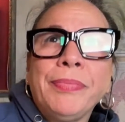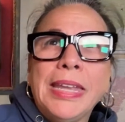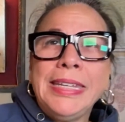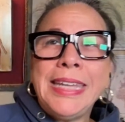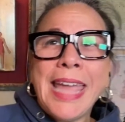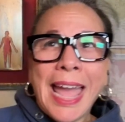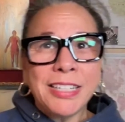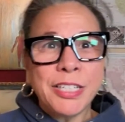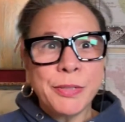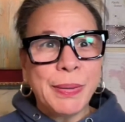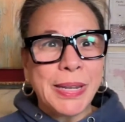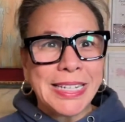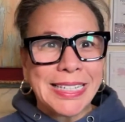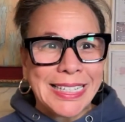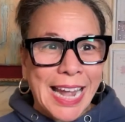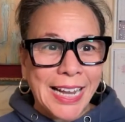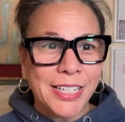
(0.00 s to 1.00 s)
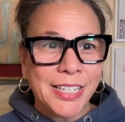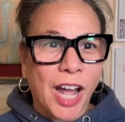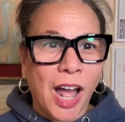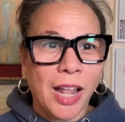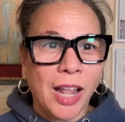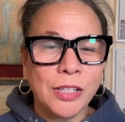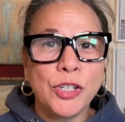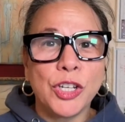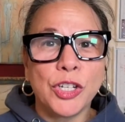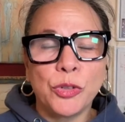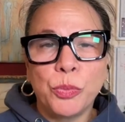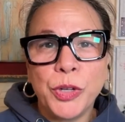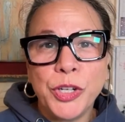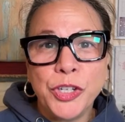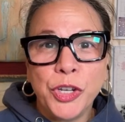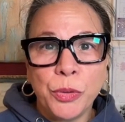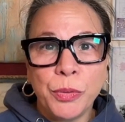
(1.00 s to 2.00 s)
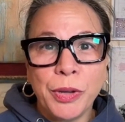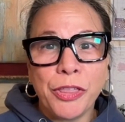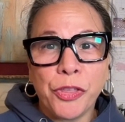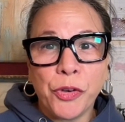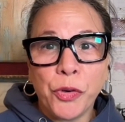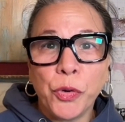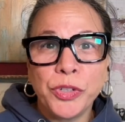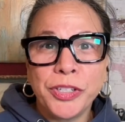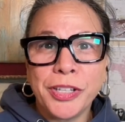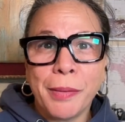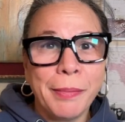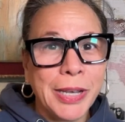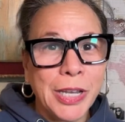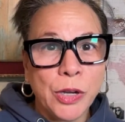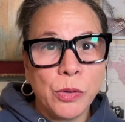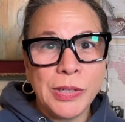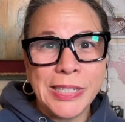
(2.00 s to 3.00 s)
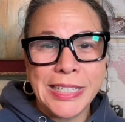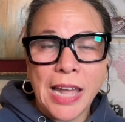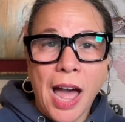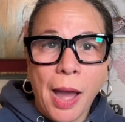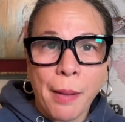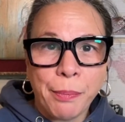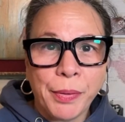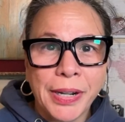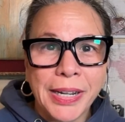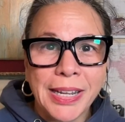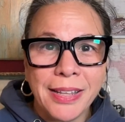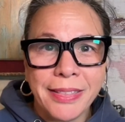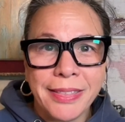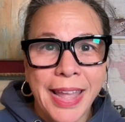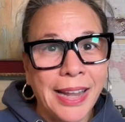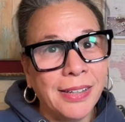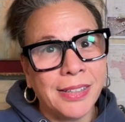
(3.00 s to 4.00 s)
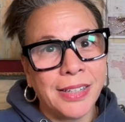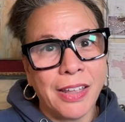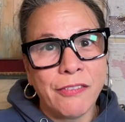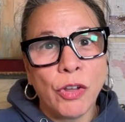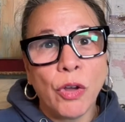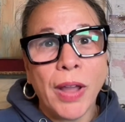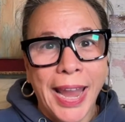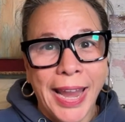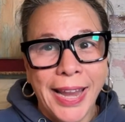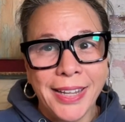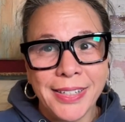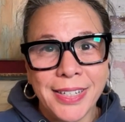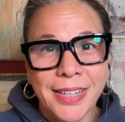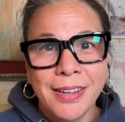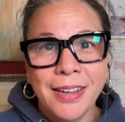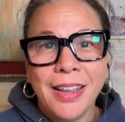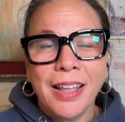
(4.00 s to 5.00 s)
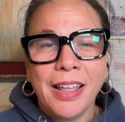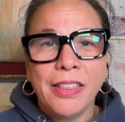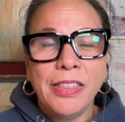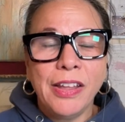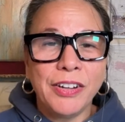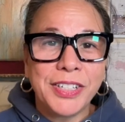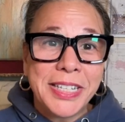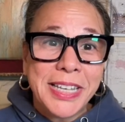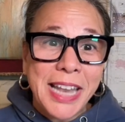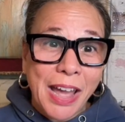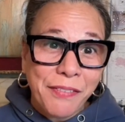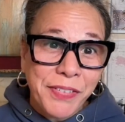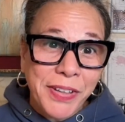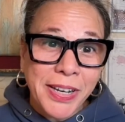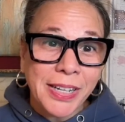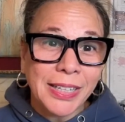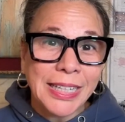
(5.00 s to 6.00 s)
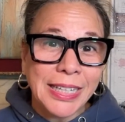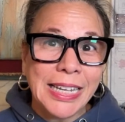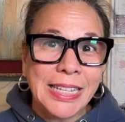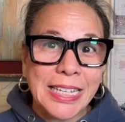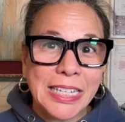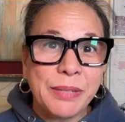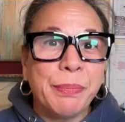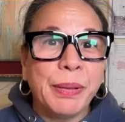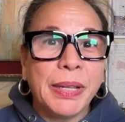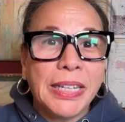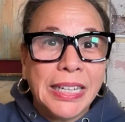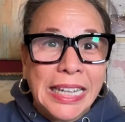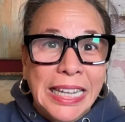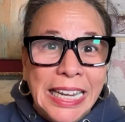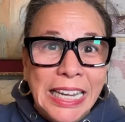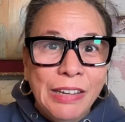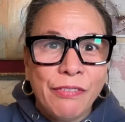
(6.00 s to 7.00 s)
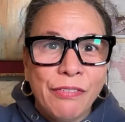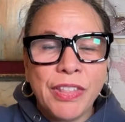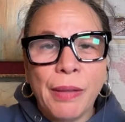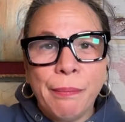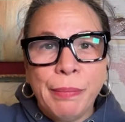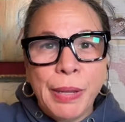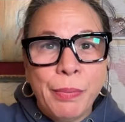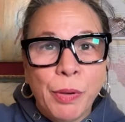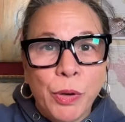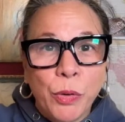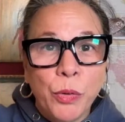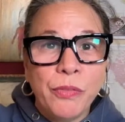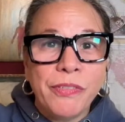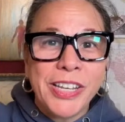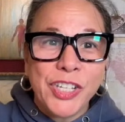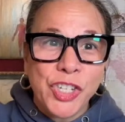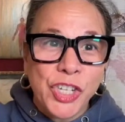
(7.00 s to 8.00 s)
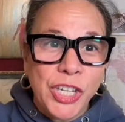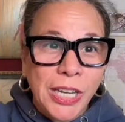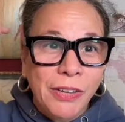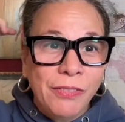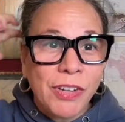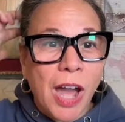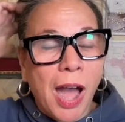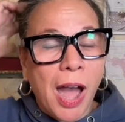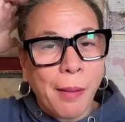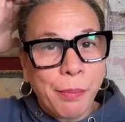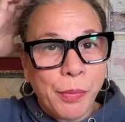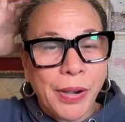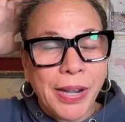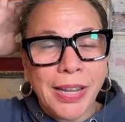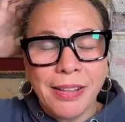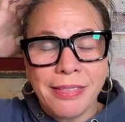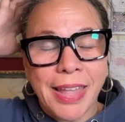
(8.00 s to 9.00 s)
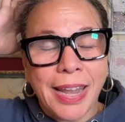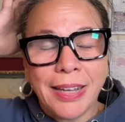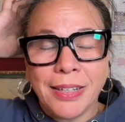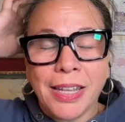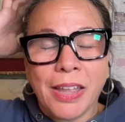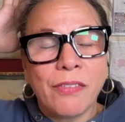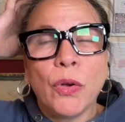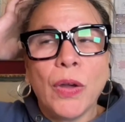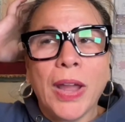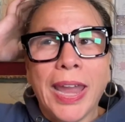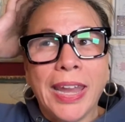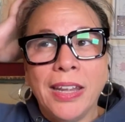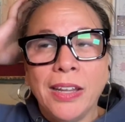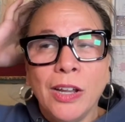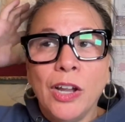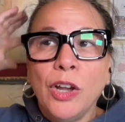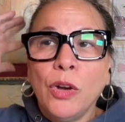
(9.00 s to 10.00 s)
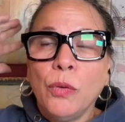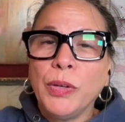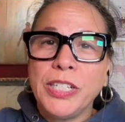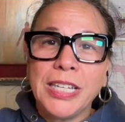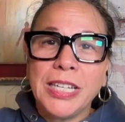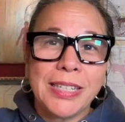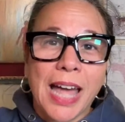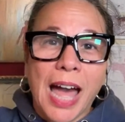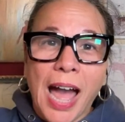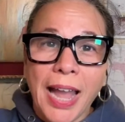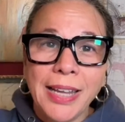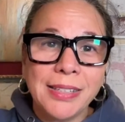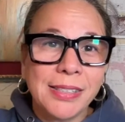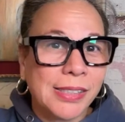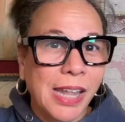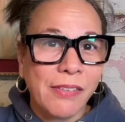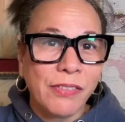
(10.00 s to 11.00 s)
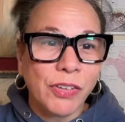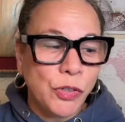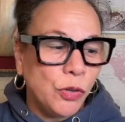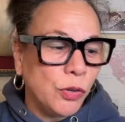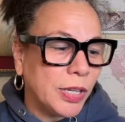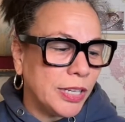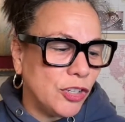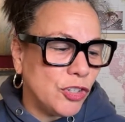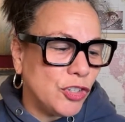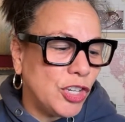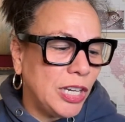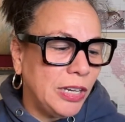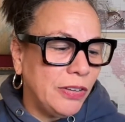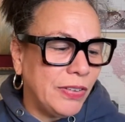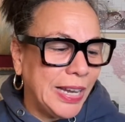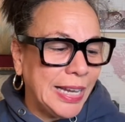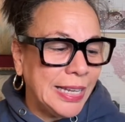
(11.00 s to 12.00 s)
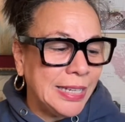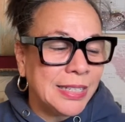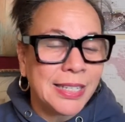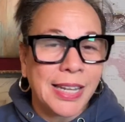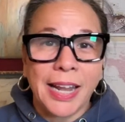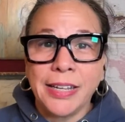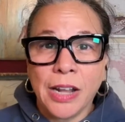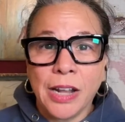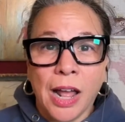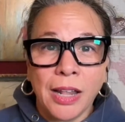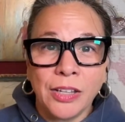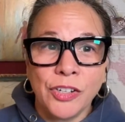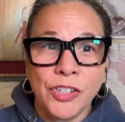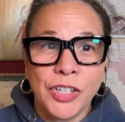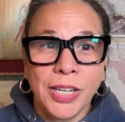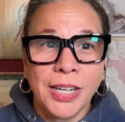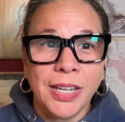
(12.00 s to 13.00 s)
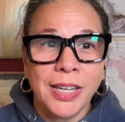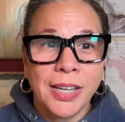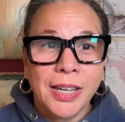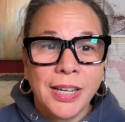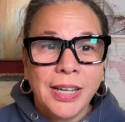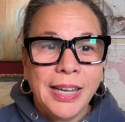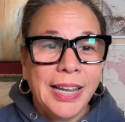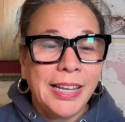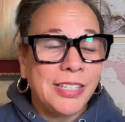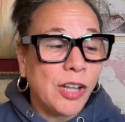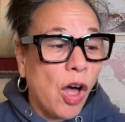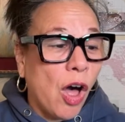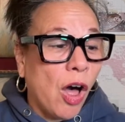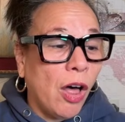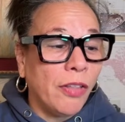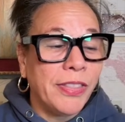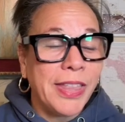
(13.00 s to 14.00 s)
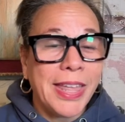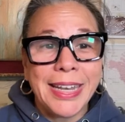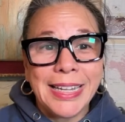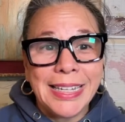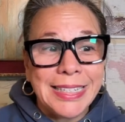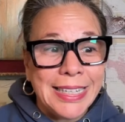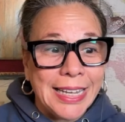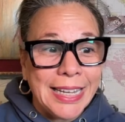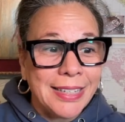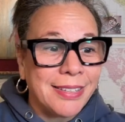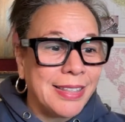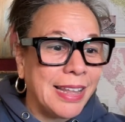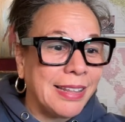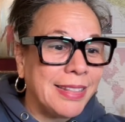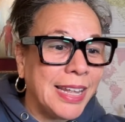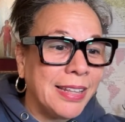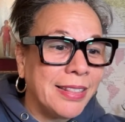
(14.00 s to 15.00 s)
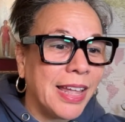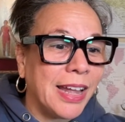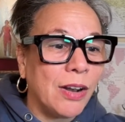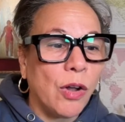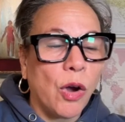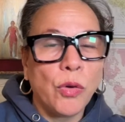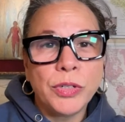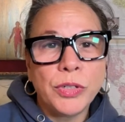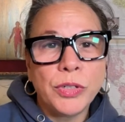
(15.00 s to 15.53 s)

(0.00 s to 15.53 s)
yes, but a Scientologist would do it through somebody who is operating Thetan level 8. There's definitely this belief that people who've achieved operating Thetan level 8, which is the highest level you can achieve in Scientology, it's all that exists. They think that